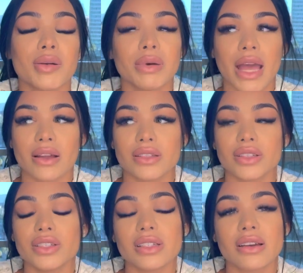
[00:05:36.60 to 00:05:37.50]
But yeah, so
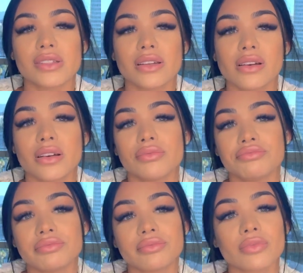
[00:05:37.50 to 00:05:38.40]
you just have to
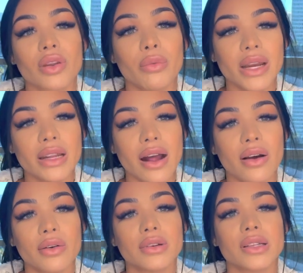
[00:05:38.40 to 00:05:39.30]
wait it
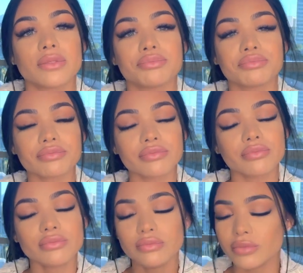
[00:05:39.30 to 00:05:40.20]
out.
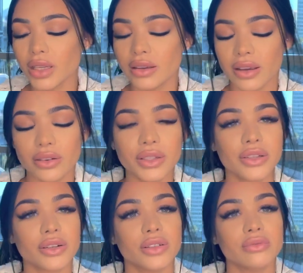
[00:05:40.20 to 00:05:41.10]
It'll
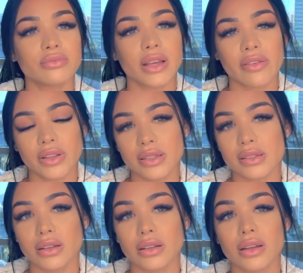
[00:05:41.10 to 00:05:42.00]
heal. Everything's
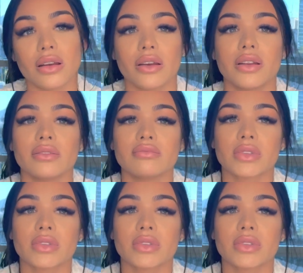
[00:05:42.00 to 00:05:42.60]
gonna look good.